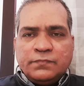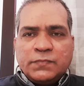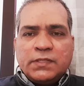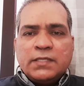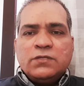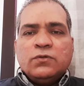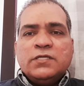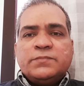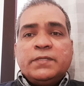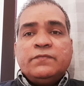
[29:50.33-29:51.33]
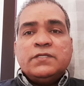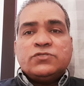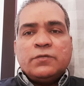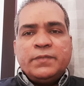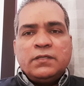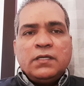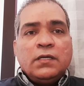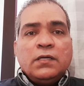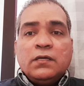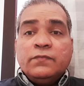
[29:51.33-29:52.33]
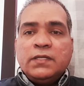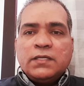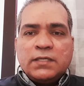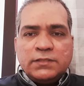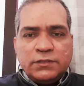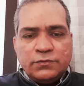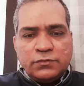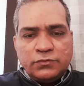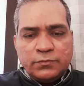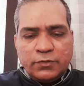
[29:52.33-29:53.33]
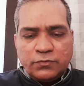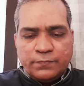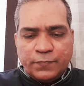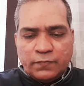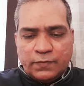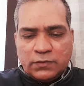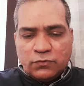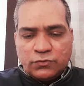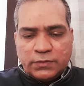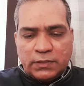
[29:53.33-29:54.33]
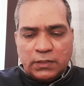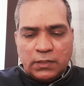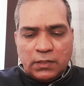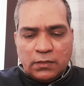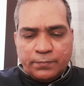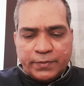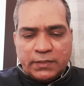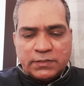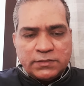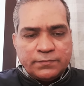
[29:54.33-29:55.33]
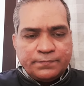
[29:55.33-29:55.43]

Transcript: Thank you, Holy Spirit. We'll stop here we'll continue tomorrow we'll go to the prayers